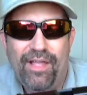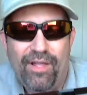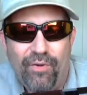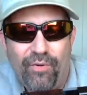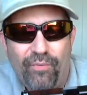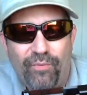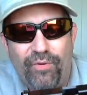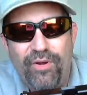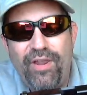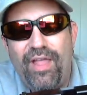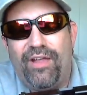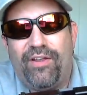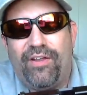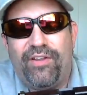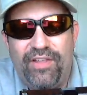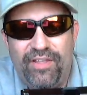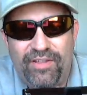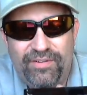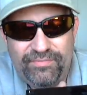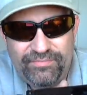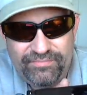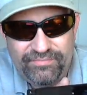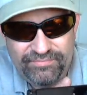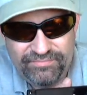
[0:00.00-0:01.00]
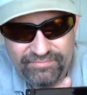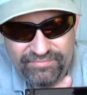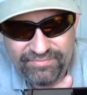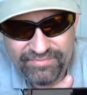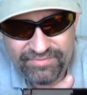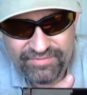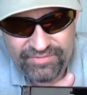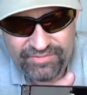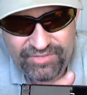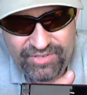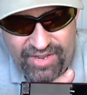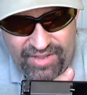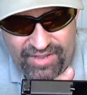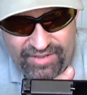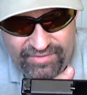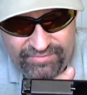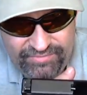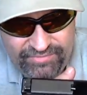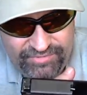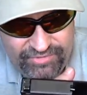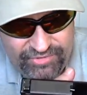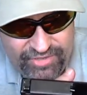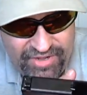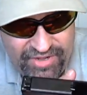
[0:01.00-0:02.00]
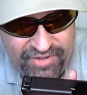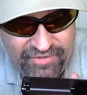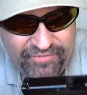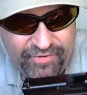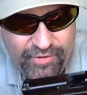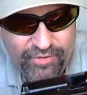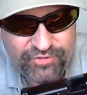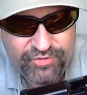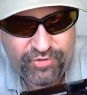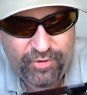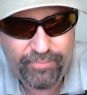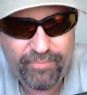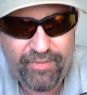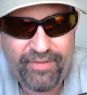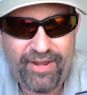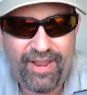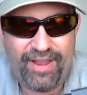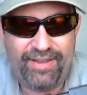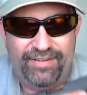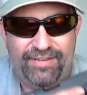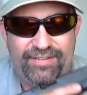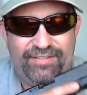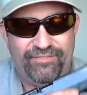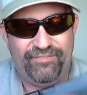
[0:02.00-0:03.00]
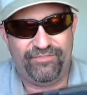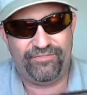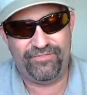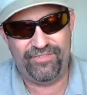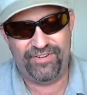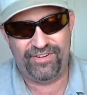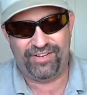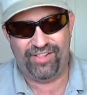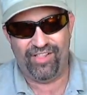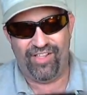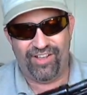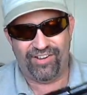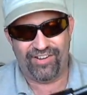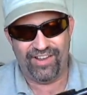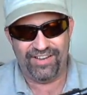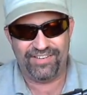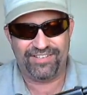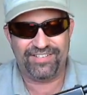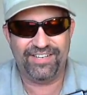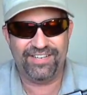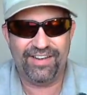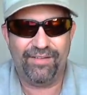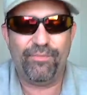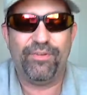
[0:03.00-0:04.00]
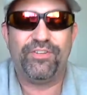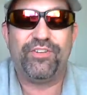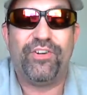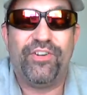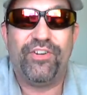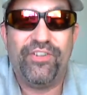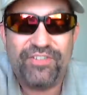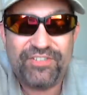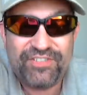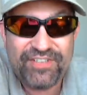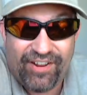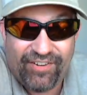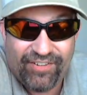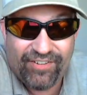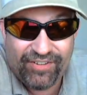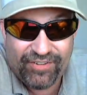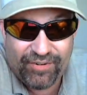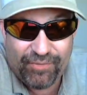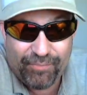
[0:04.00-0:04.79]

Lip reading: We're not going to train you field strip tonight. Glock 19. I'm going to turn this down a little